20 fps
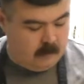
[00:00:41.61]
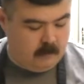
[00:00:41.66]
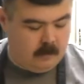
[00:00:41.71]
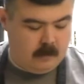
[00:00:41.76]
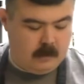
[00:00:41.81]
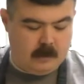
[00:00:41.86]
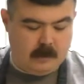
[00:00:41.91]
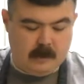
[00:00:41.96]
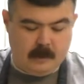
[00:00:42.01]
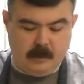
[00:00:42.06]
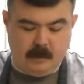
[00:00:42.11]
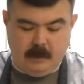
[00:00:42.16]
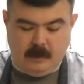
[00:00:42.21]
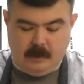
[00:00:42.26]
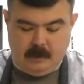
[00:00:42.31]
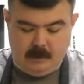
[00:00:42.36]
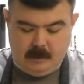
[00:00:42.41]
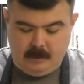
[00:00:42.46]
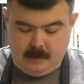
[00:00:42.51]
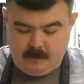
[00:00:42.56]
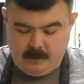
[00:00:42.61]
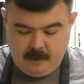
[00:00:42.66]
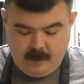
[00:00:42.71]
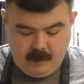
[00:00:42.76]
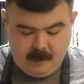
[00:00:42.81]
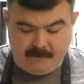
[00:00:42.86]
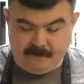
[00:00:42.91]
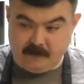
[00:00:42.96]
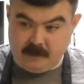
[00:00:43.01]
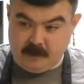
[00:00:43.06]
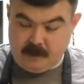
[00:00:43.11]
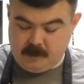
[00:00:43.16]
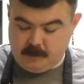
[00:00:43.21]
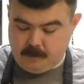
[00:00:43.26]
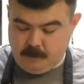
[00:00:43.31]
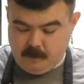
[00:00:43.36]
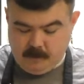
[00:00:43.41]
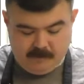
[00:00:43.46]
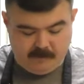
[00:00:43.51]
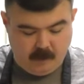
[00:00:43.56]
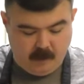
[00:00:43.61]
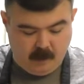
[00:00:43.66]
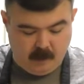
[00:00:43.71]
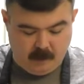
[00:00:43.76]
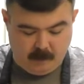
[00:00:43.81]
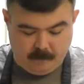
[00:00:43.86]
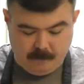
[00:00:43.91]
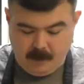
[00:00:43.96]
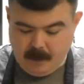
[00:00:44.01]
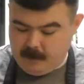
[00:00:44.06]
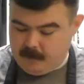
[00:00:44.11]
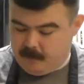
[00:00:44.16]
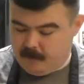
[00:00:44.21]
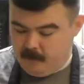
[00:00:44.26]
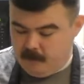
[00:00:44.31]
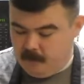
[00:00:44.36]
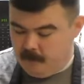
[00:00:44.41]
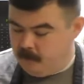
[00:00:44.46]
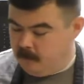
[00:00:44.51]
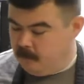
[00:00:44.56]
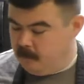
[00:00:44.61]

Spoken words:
We got a half teaspoon of garlic powder,